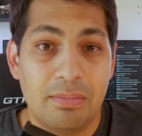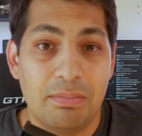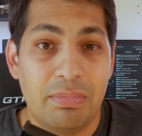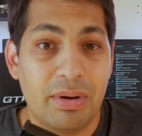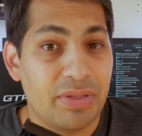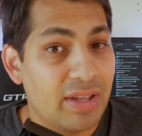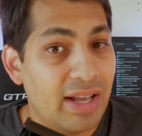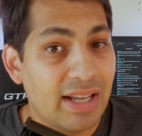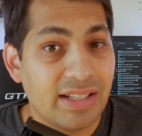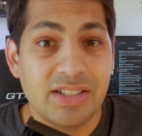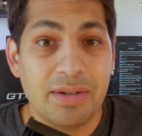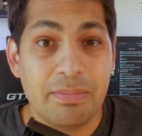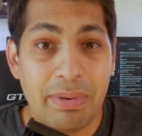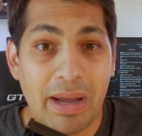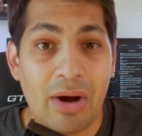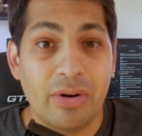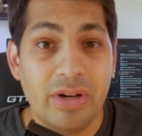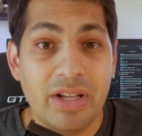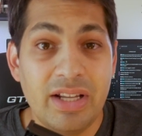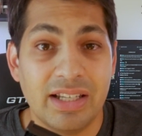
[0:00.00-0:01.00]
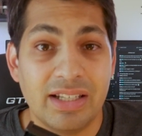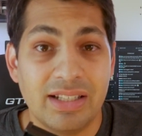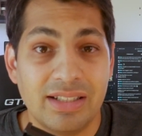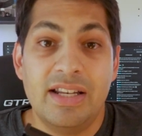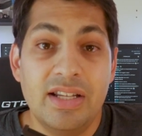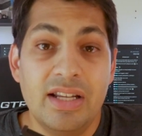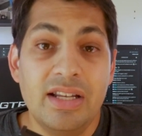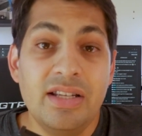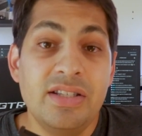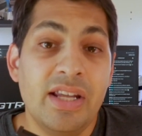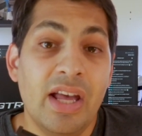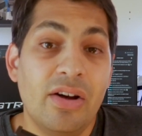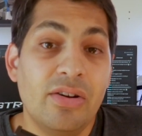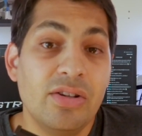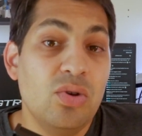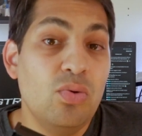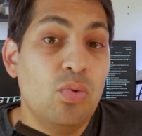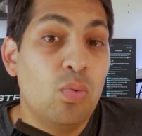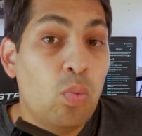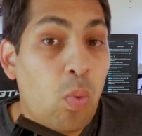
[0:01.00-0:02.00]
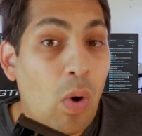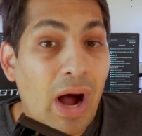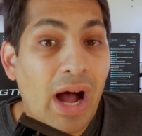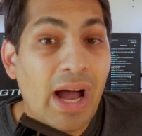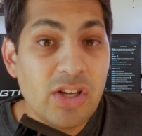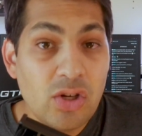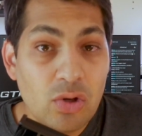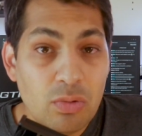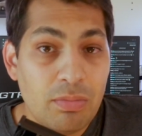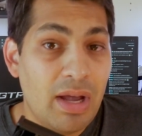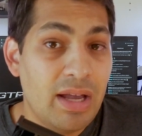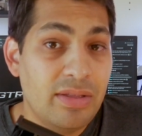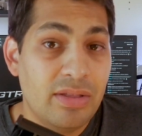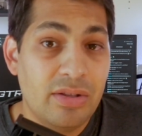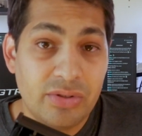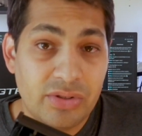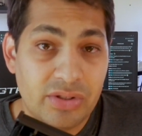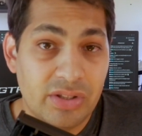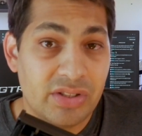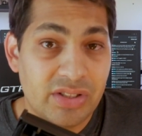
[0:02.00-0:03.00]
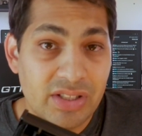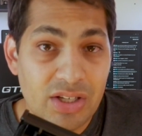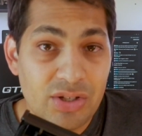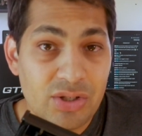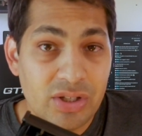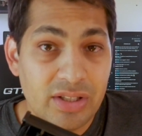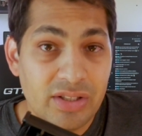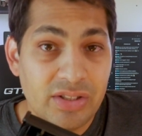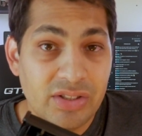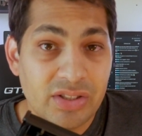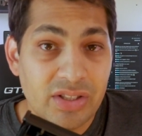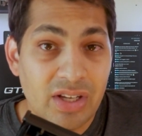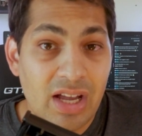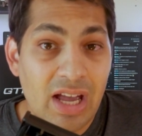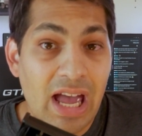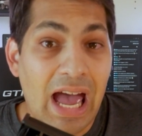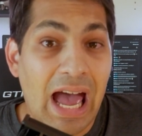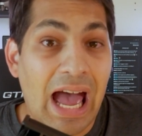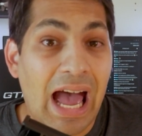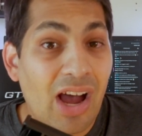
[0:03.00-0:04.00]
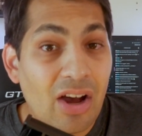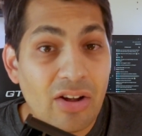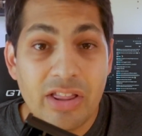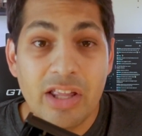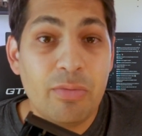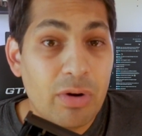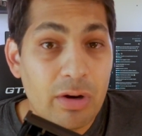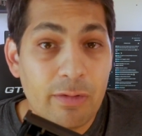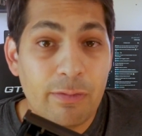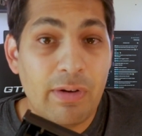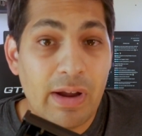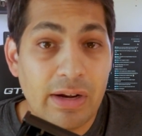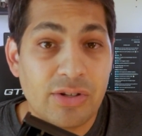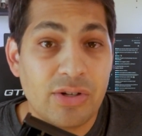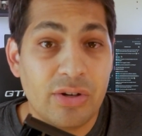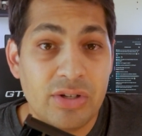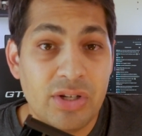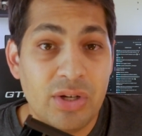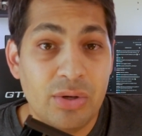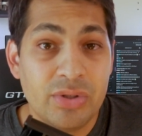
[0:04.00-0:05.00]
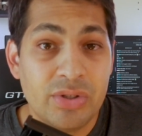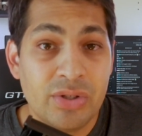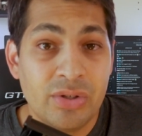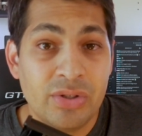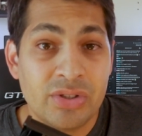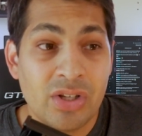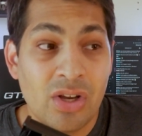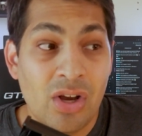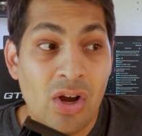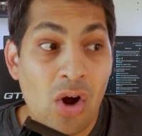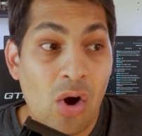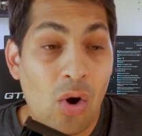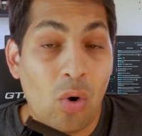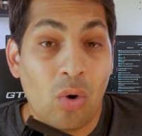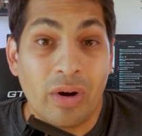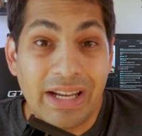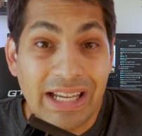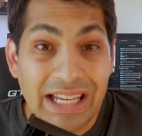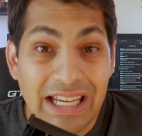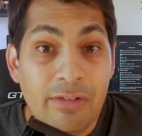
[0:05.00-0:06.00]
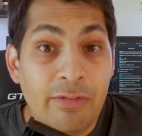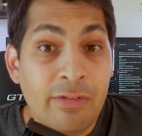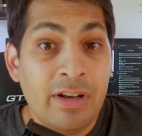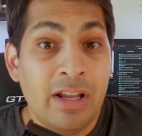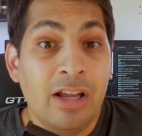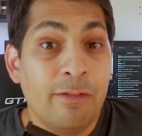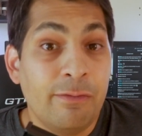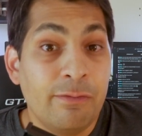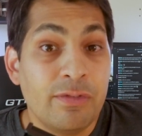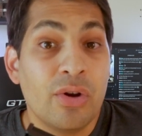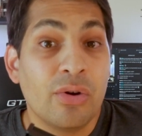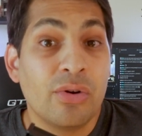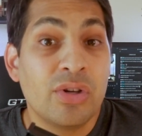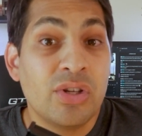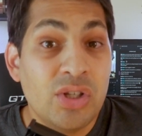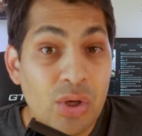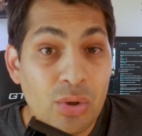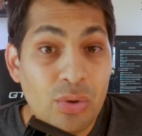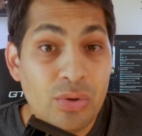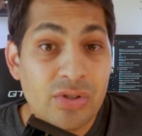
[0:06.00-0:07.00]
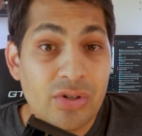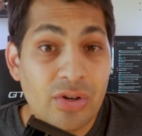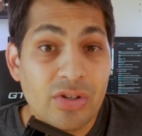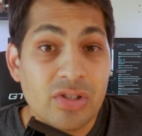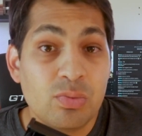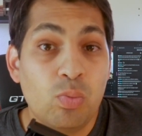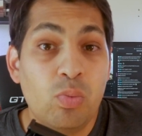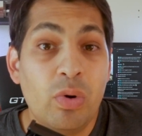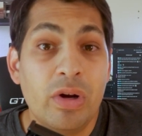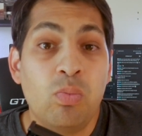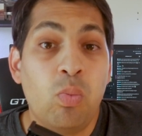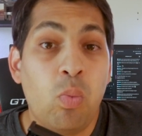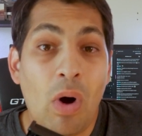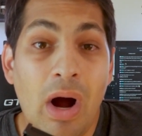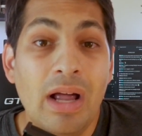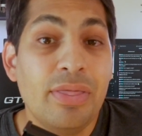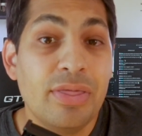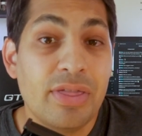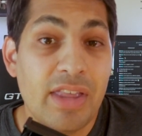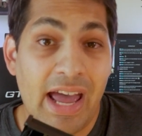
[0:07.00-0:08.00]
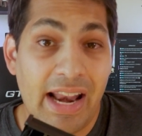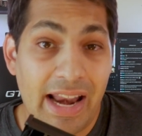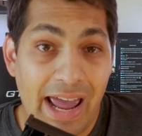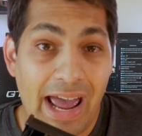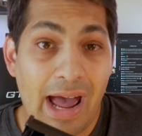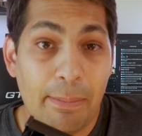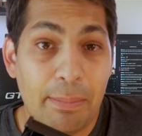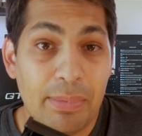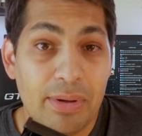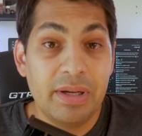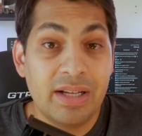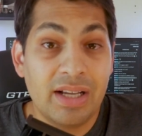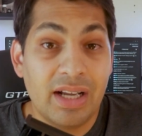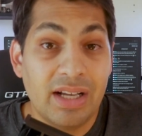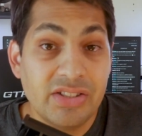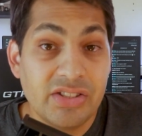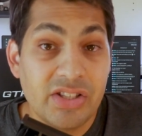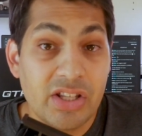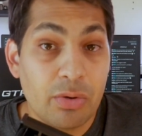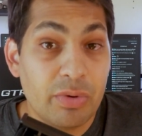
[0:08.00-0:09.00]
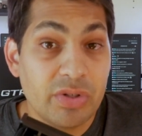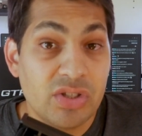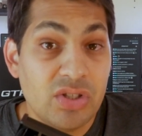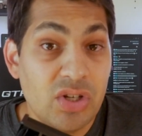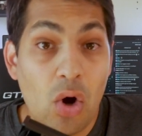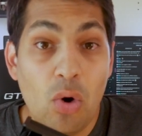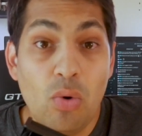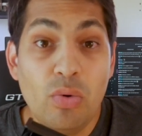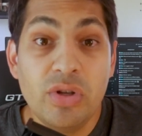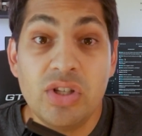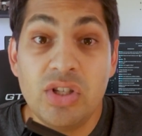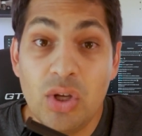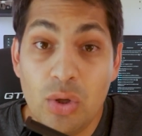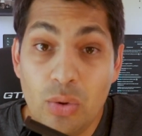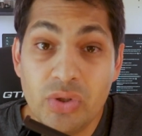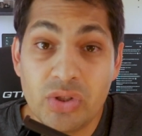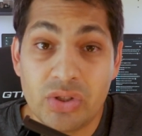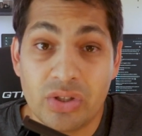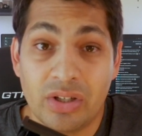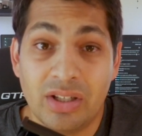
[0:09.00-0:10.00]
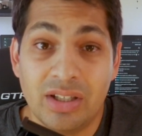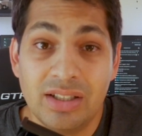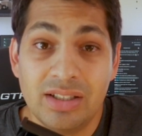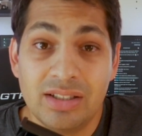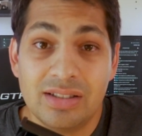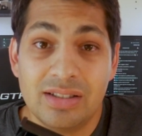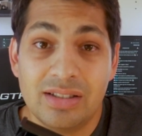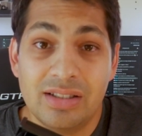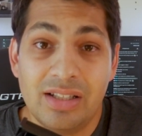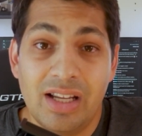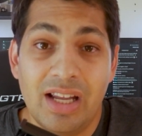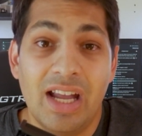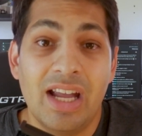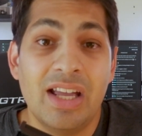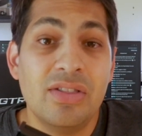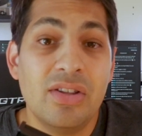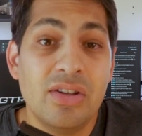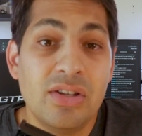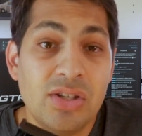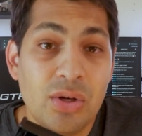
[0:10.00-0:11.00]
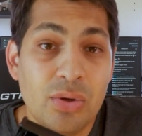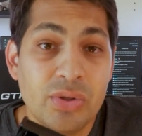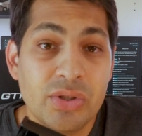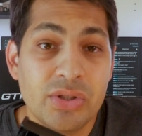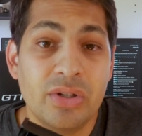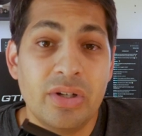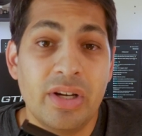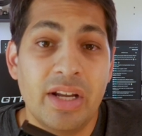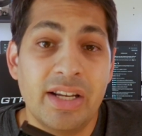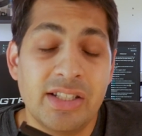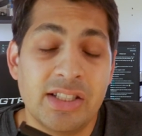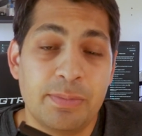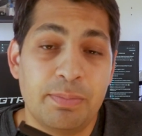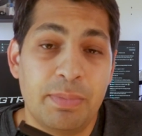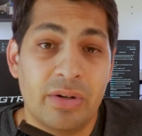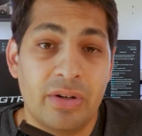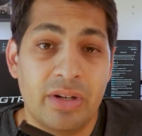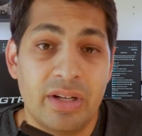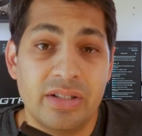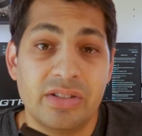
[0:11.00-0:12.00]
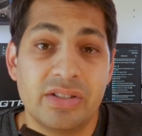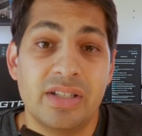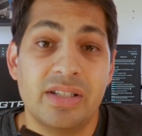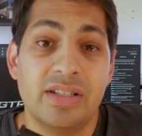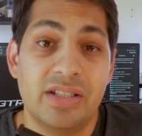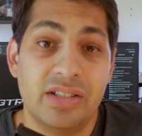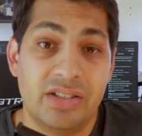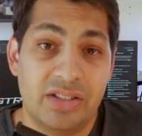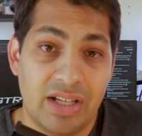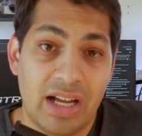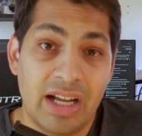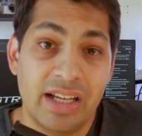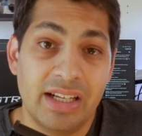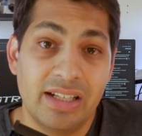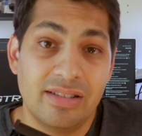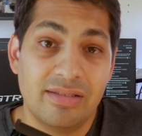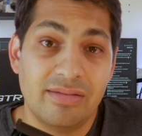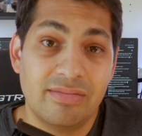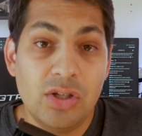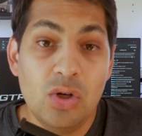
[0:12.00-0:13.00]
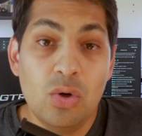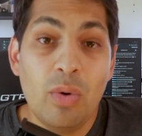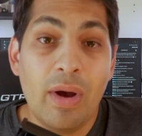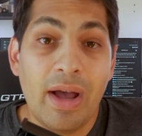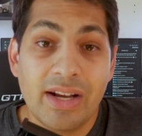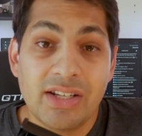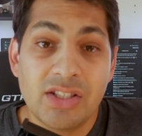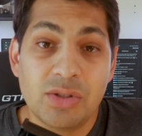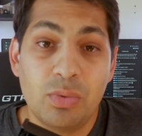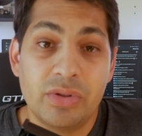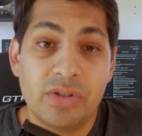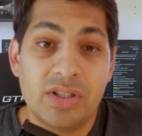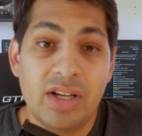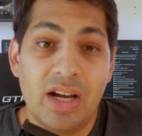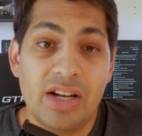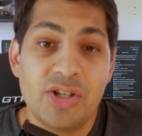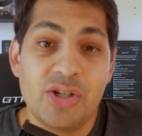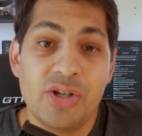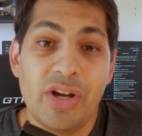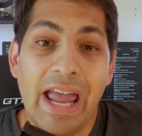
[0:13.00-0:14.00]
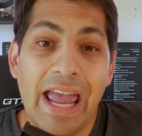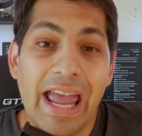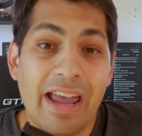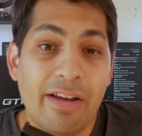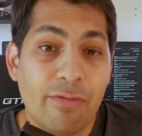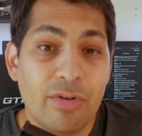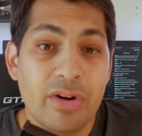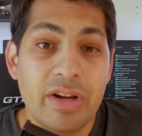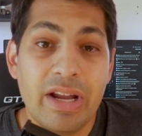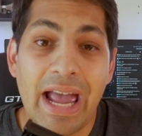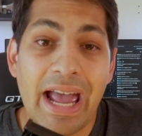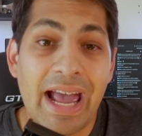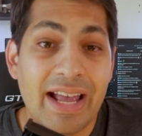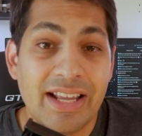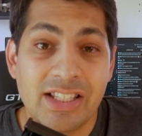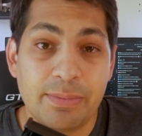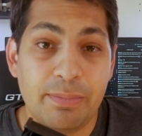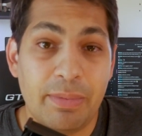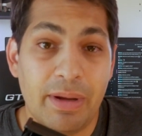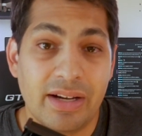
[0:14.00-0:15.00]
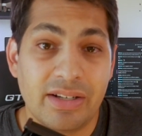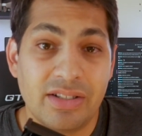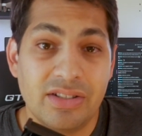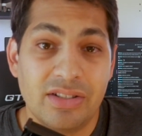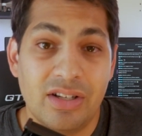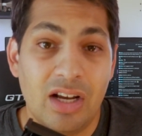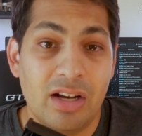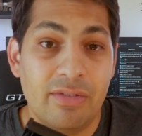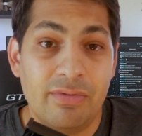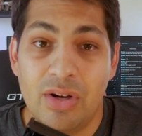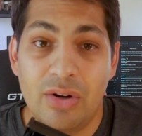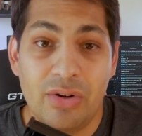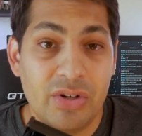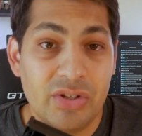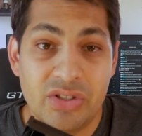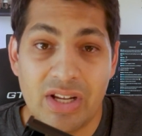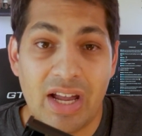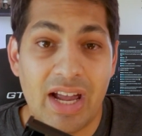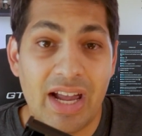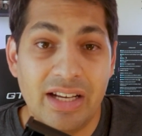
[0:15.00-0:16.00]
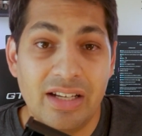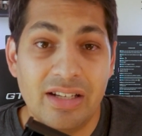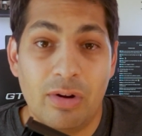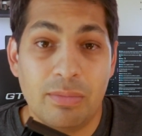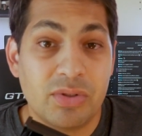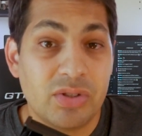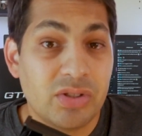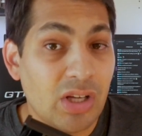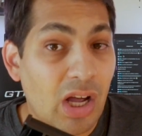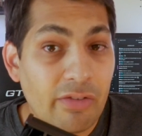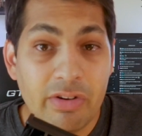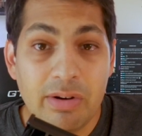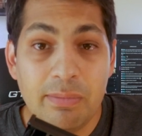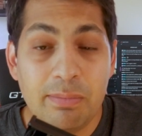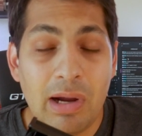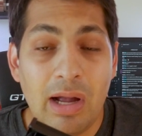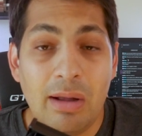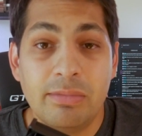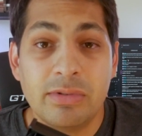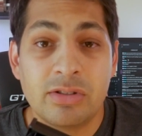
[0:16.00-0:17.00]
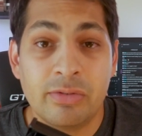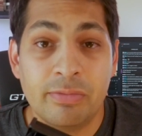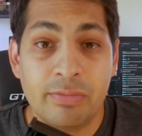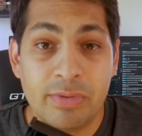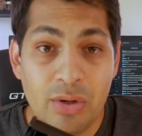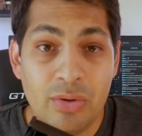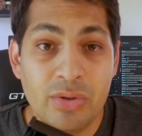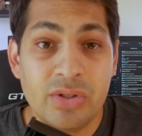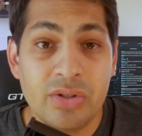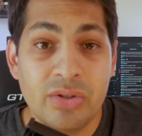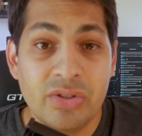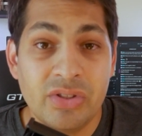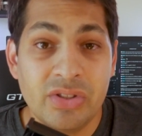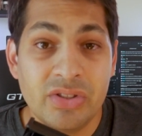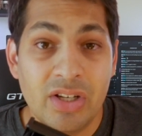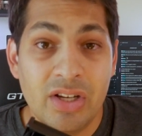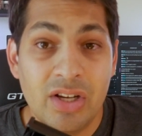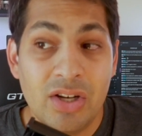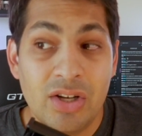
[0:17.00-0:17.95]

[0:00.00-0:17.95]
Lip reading: But that's about it. It didn't tell you why you made those decisions, how they would affect your users, or even if your users would want that app, because there was no user in the user experience design. UX will touch every aspect of your design, from solving problems from users